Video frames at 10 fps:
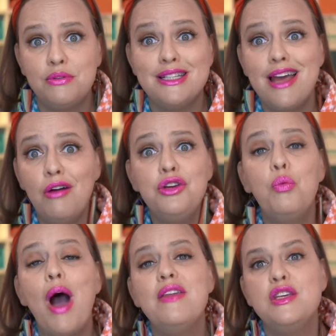to tell you
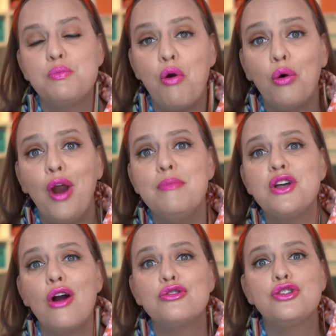why these programs
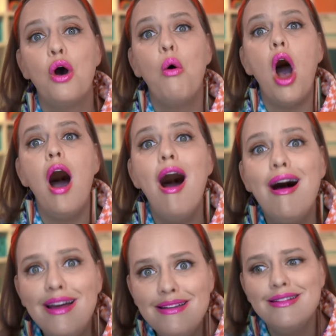are so
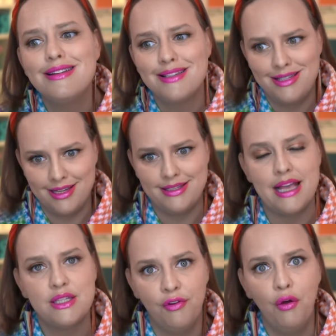
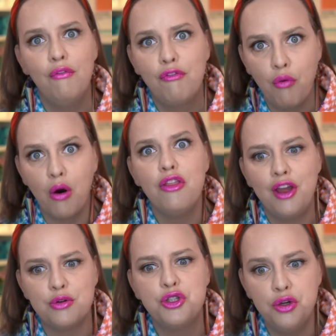unsuccessful for
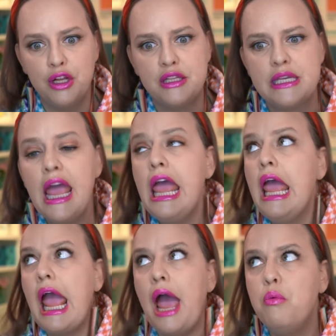their students
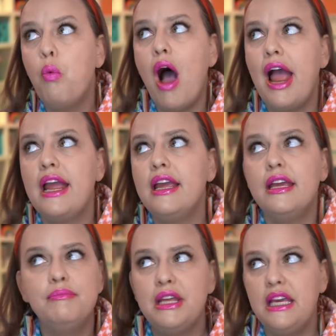and why
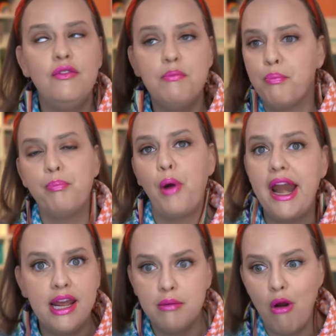even
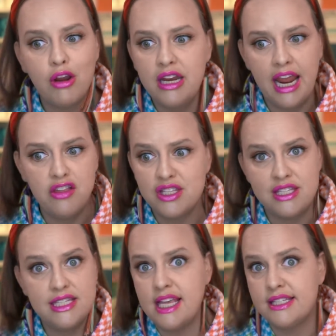branding and marketing
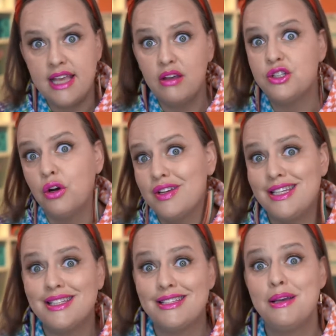agencies that sell
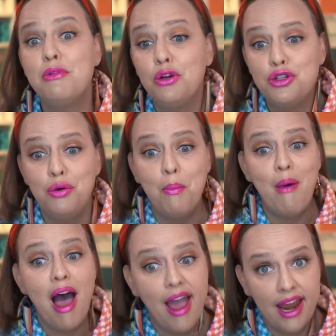services similar to
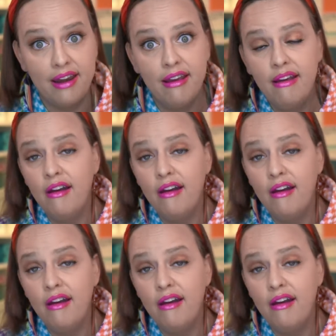mine